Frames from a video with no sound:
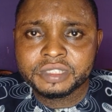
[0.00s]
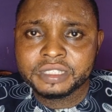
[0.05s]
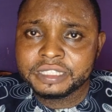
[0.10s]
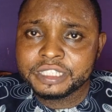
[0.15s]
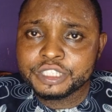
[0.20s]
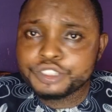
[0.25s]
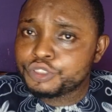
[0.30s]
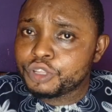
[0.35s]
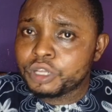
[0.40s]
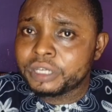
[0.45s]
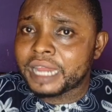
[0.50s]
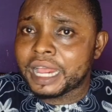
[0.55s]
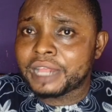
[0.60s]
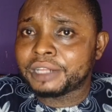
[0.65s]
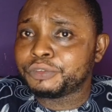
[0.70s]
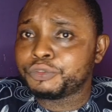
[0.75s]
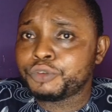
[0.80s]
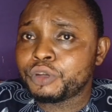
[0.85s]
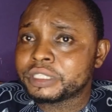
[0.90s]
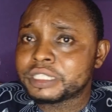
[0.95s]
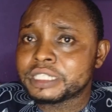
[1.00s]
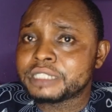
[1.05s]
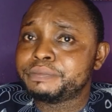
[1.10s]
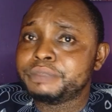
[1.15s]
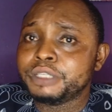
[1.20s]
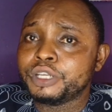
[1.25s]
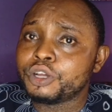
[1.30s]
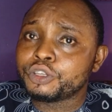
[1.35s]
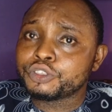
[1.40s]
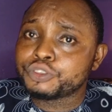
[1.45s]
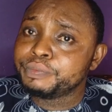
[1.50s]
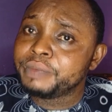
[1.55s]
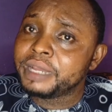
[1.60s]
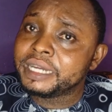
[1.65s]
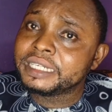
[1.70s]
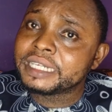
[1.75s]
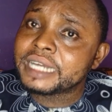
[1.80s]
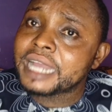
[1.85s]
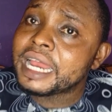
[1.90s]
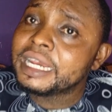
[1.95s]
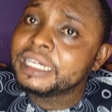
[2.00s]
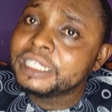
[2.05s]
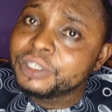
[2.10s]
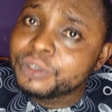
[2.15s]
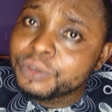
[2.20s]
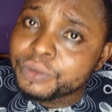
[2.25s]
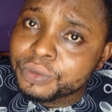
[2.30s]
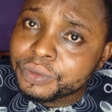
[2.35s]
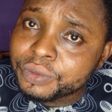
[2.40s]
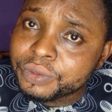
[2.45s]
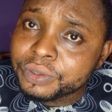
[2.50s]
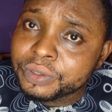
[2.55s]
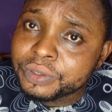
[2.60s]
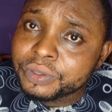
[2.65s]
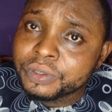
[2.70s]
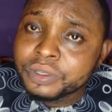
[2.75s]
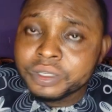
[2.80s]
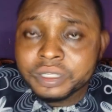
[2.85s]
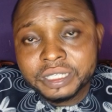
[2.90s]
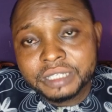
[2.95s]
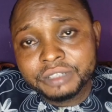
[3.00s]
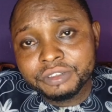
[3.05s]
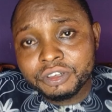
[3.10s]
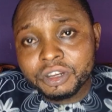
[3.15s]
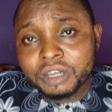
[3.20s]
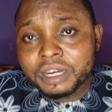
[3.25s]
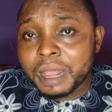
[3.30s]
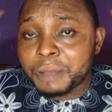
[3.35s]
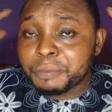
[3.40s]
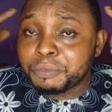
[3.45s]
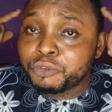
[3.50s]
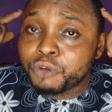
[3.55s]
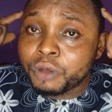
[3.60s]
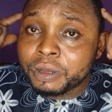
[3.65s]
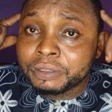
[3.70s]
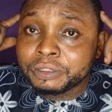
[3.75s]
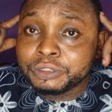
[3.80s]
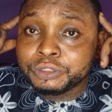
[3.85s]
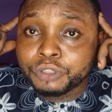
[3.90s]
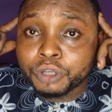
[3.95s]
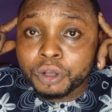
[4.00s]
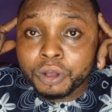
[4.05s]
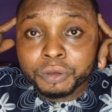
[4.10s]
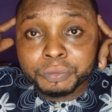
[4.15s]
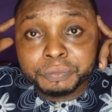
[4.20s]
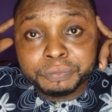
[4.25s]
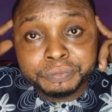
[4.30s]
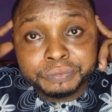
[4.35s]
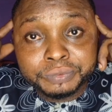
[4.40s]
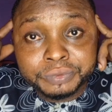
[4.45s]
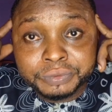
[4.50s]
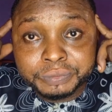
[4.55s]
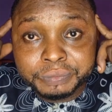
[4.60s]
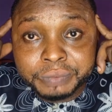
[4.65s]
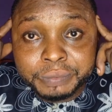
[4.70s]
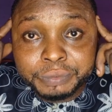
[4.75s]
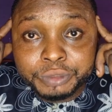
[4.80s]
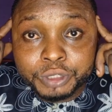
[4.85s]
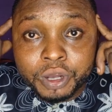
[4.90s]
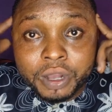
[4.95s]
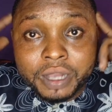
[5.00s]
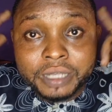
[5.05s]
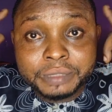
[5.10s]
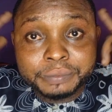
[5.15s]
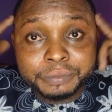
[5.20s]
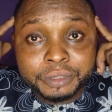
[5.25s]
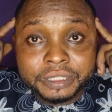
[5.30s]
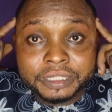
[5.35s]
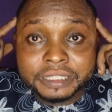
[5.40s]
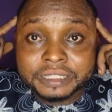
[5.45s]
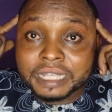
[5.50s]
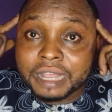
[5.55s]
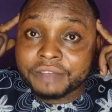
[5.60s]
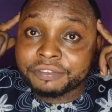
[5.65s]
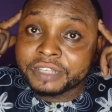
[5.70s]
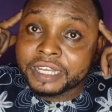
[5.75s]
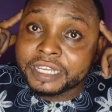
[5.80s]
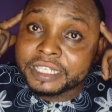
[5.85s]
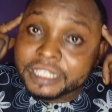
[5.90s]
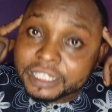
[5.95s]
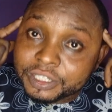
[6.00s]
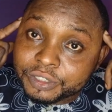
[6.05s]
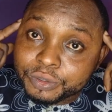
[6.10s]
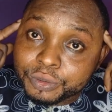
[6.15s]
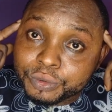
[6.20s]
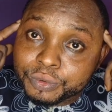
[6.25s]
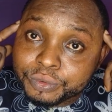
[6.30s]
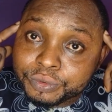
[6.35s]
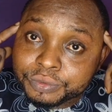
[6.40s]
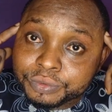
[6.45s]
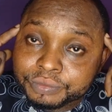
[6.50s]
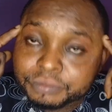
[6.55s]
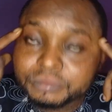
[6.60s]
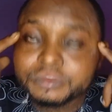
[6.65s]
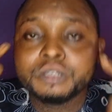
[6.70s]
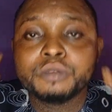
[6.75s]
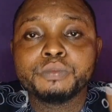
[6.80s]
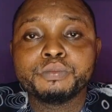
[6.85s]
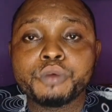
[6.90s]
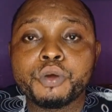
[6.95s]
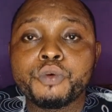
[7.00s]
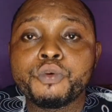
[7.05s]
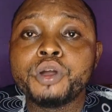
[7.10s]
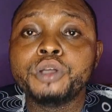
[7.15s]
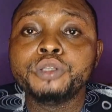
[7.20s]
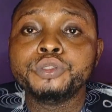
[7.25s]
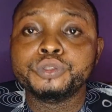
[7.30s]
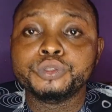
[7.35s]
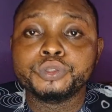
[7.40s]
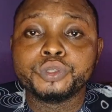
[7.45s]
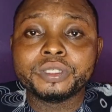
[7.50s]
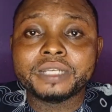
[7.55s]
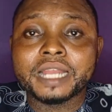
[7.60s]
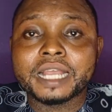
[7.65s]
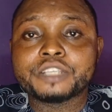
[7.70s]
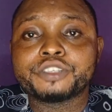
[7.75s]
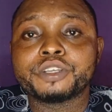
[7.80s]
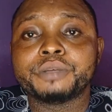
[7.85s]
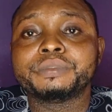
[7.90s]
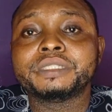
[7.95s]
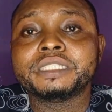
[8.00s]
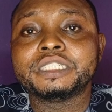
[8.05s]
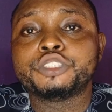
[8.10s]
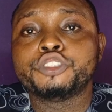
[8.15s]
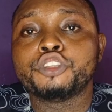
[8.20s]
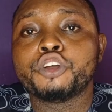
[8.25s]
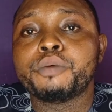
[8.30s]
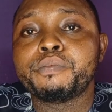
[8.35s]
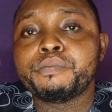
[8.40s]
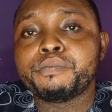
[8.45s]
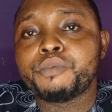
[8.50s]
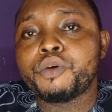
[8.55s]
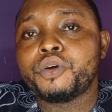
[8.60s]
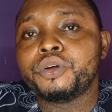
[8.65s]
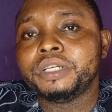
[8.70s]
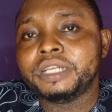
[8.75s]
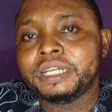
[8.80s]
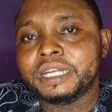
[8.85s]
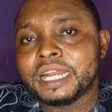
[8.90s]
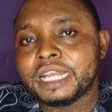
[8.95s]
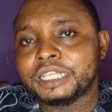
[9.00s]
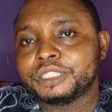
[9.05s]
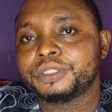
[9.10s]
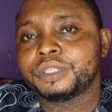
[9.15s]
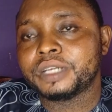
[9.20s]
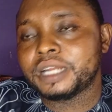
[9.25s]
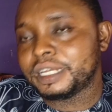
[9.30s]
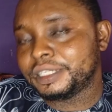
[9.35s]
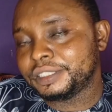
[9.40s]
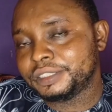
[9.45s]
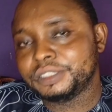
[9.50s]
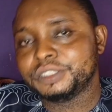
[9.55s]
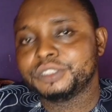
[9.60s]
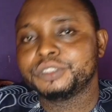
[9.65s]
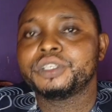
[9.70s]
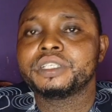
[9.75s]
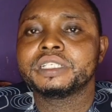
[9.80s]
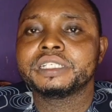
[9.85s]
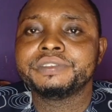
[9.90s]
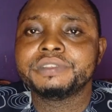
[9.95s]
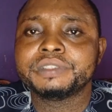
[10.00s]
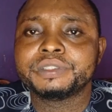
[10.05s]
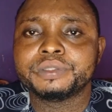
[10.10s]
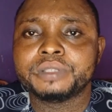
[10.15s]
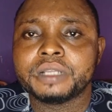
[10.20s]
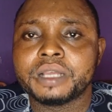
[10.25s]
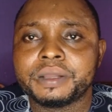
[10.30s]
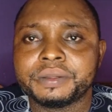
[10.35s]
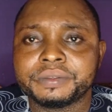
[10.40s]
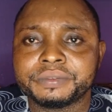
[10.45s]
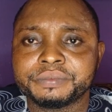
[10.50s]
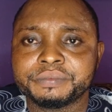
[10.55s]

It's not that what is belong to medical you. It's not that when your baby or anybody is having a headache. But when you know that something is not more natural, just give it to that.